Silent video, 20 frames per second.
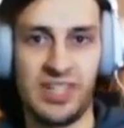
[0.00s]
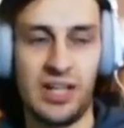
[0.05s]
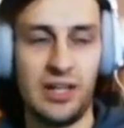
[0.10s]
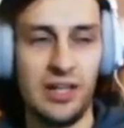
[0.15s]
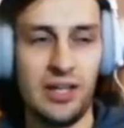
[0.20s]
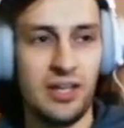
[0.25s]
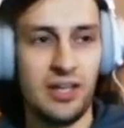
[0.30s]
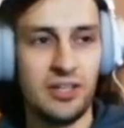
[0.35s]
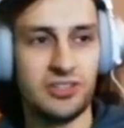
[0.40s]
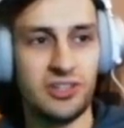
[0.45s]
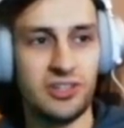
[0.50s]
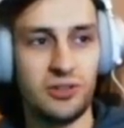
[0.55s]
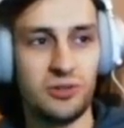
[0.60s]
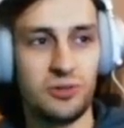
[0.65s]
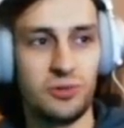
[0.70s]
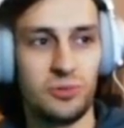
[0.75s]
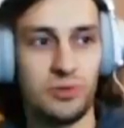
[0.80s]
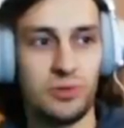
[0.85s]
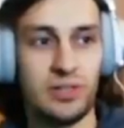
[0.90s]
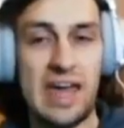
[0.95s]

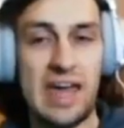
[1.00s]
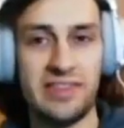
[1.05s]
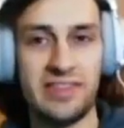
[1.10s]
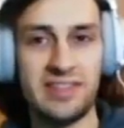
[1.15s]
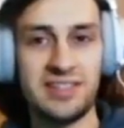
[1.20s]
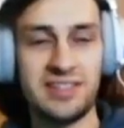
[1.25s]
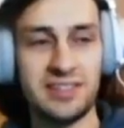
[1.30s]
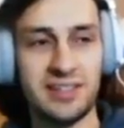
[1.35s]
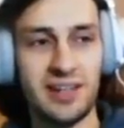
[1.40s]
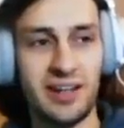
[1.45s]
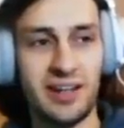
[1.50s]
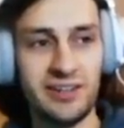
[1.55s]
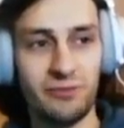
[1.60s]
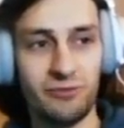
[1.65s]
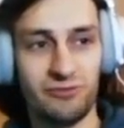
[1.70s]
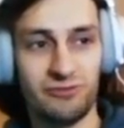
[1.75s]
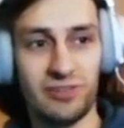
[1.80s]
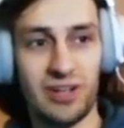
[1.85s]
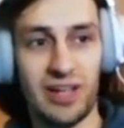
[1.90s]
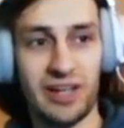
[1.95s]
So yeah, this is kind
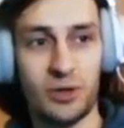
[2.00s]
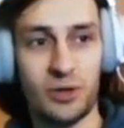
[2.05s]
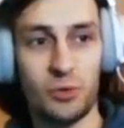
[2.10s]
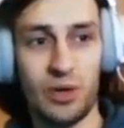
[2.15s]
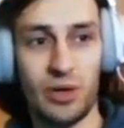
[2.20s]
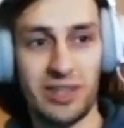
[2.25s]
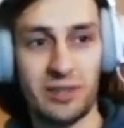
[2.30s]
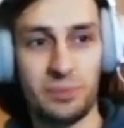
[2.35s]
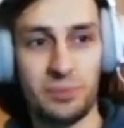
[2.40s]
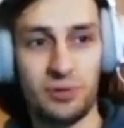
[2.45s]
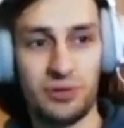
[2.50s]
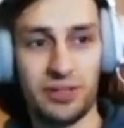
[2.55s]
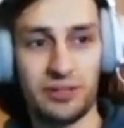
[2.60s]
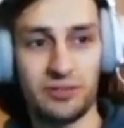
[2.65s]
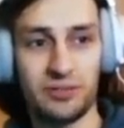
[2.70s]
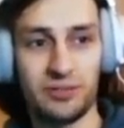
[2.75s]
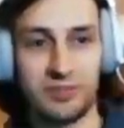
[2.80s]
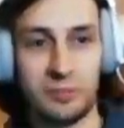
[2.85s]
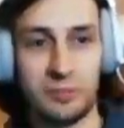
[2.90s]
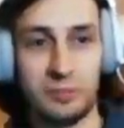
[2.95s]
of like where the point
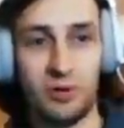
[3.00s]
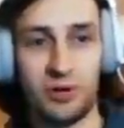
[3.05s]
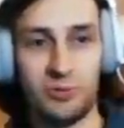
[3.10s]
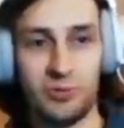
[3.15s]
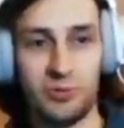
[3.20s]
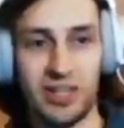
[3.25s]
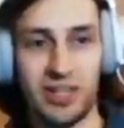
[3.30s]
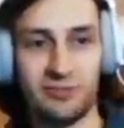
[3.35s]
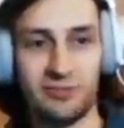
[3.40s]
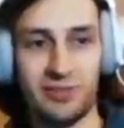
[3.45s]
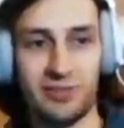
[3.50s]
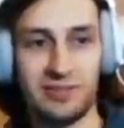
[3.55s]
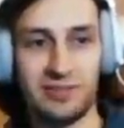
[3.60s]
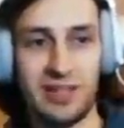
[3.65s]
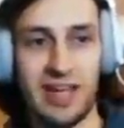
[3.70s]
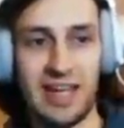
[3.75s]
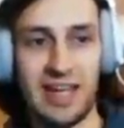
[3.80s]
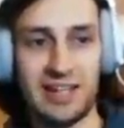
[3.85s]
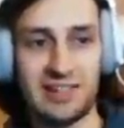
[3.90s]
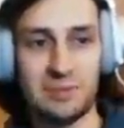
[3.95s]
where the run
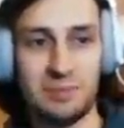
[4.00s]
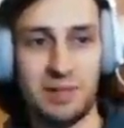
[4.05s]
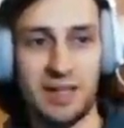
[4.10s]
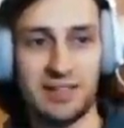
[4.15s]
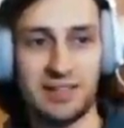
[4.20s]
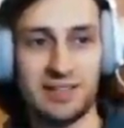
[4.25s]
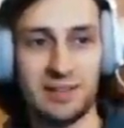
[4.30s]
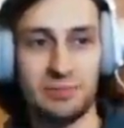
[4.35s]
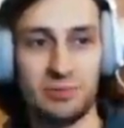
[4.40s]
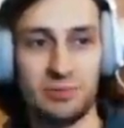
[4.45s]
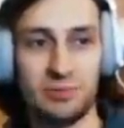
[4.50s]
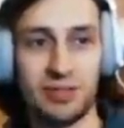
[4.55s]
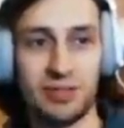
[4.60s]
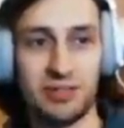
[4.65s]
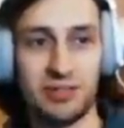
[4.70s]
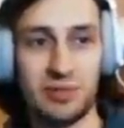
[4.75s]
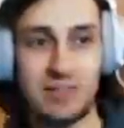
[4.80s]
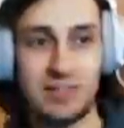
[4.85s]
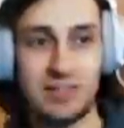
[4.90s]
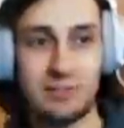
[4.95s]
actually picks up, and we're
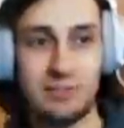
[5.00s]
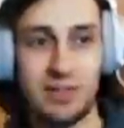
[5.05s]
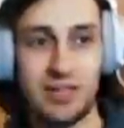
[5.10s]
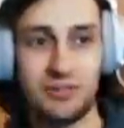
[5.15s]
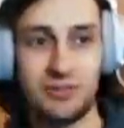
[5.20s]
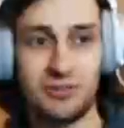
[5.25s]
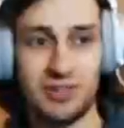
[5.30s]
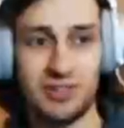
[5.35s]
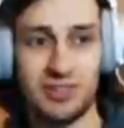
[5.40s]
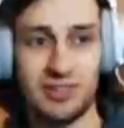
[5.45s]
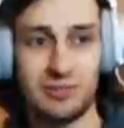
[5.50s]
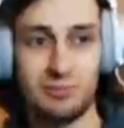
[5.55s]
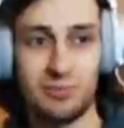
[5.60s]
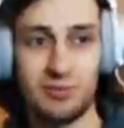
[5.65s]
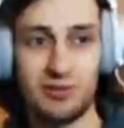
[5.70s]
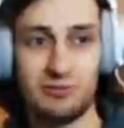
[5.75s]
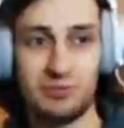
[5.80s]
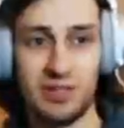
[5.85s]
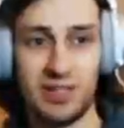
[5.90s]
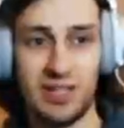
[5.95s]
doing some interesting
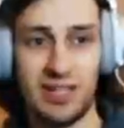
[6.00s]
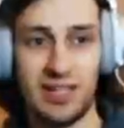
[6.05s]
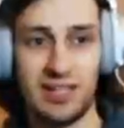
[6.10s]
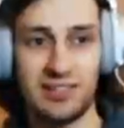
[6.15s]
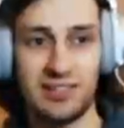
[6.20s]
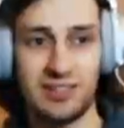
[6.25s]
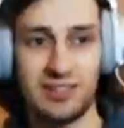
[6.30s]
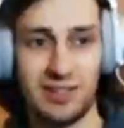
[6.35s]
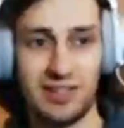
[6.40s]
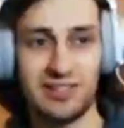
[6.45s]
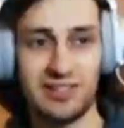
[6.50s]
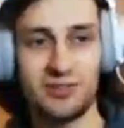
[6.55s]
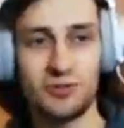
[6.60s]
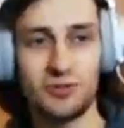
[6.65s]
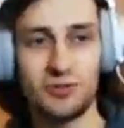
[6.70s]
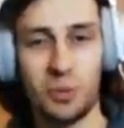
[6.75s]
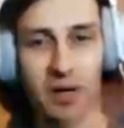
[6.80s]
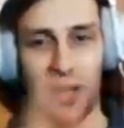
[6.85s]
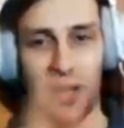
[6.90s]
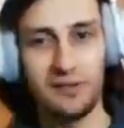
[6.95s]
movement here. So this is
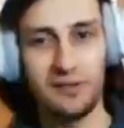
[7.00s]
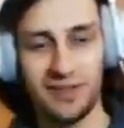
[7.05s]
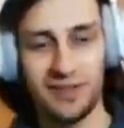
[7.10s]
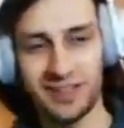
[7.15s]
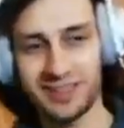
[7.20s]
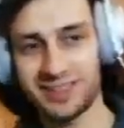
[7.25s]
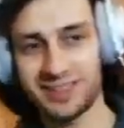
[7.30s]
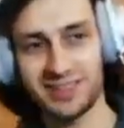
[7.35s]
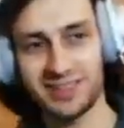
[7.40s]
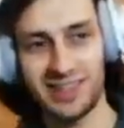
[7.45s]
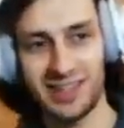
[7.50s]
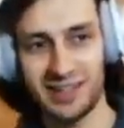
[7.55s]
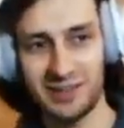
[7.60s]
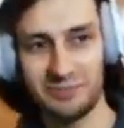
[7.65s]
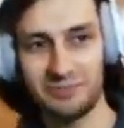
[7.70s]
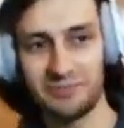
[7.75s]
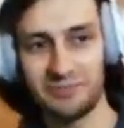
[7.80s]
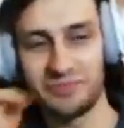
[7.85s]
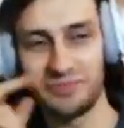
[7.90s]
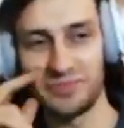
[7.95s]
all perfect
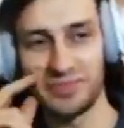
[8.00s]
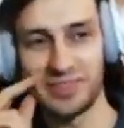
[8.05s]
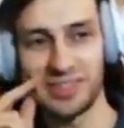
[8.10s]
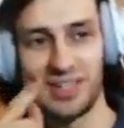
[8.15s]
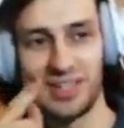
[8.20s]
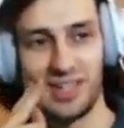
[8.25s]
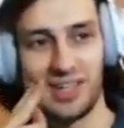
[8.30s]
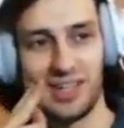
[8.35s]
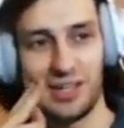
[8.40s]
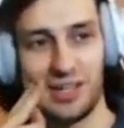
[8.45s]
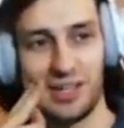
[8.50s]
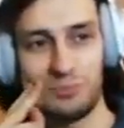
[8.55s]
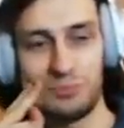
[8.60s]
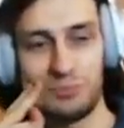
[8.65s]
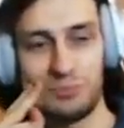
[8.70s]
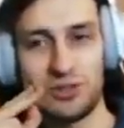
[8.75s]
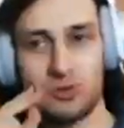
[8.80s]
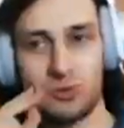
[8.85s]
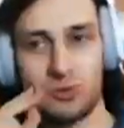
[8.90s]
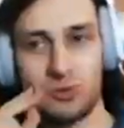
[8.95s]

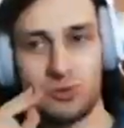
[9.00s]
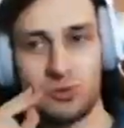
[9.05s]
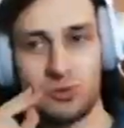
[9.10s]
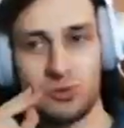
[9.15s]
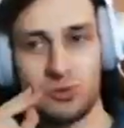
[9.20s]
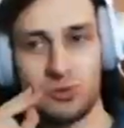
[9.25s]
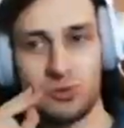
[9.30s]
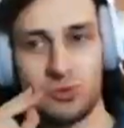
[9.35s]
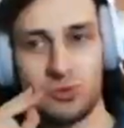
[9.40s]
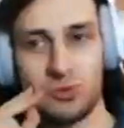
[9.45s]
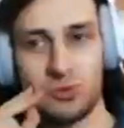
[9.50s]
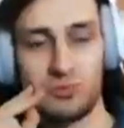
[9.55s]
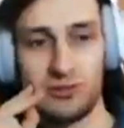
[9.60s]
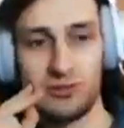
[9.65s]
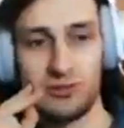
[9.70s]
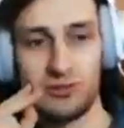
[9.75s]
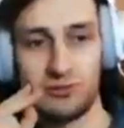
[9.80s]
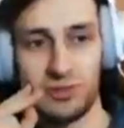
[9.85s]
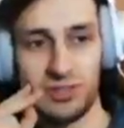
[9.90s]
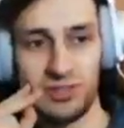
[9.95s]
Minish Woods movement,
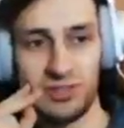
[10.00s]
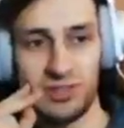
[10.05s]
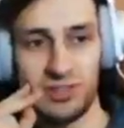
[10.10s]
getting to